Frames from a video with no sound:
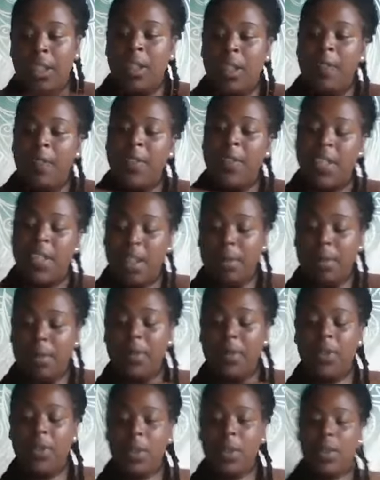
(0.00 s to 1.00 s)
For some of
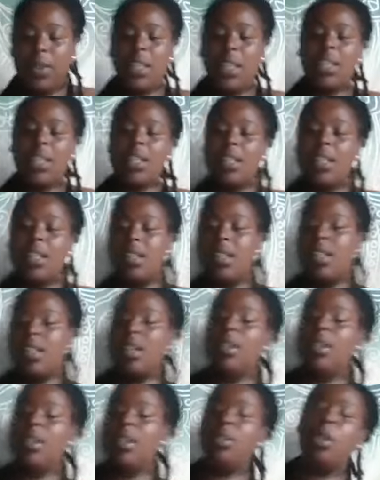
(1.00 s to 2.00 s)
you, this is
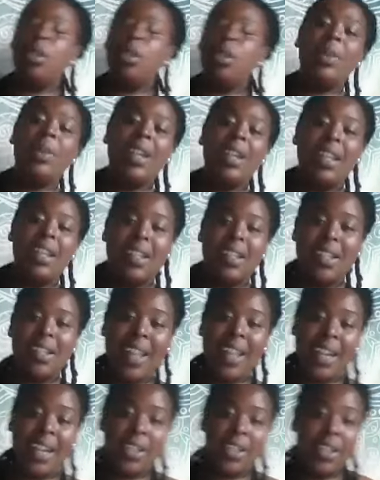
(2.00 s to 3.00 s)
knowing that there's an
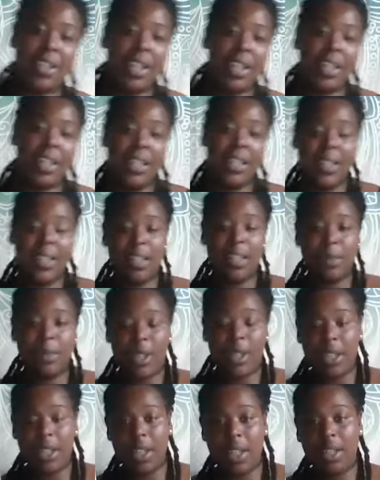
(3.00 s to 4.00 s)
action that needs to be
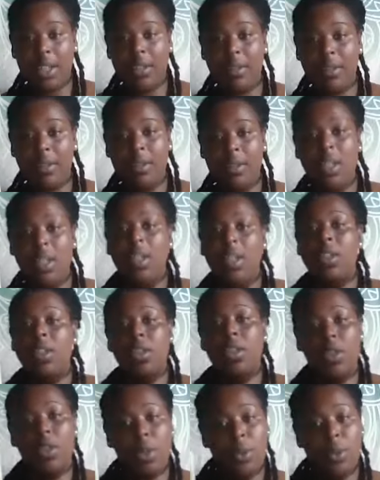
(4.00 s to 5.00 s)
taken. You
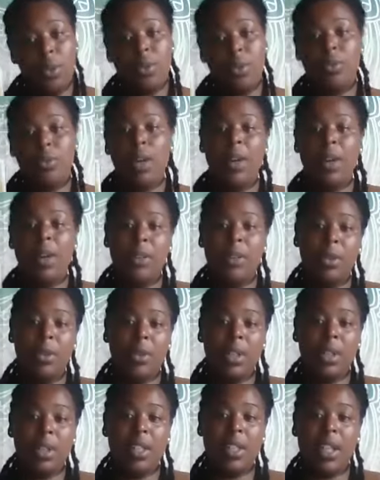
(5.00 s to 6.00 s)
know the route you
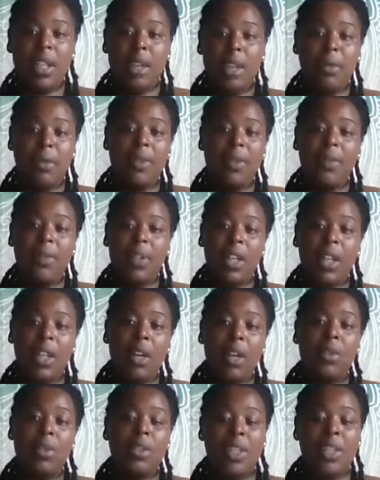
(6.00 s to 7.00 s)
want to take, but for now,
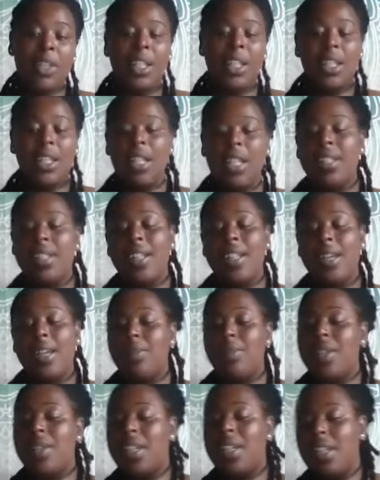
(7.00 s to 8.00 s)
you need that time
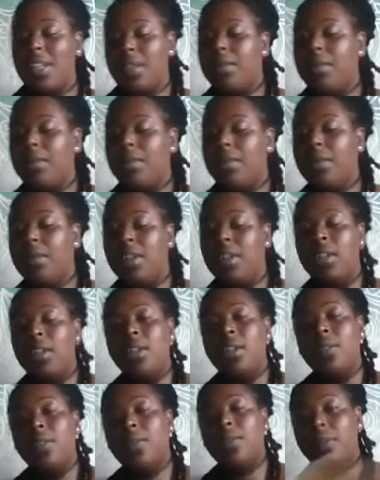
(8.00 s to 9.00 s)
to heal
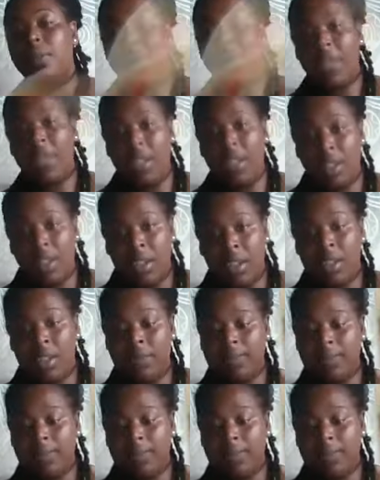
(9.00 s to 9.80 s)
from the hurt.